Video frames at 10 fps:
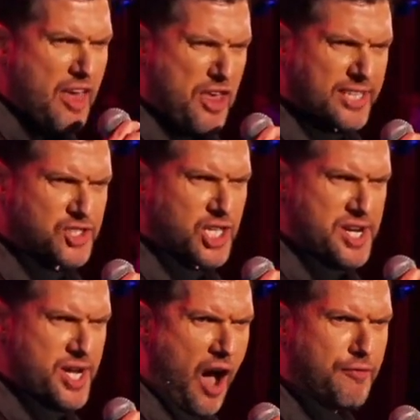That's
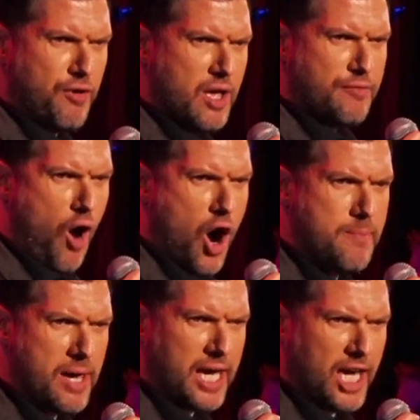enough for
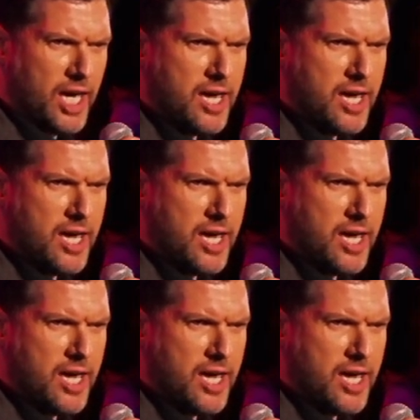me.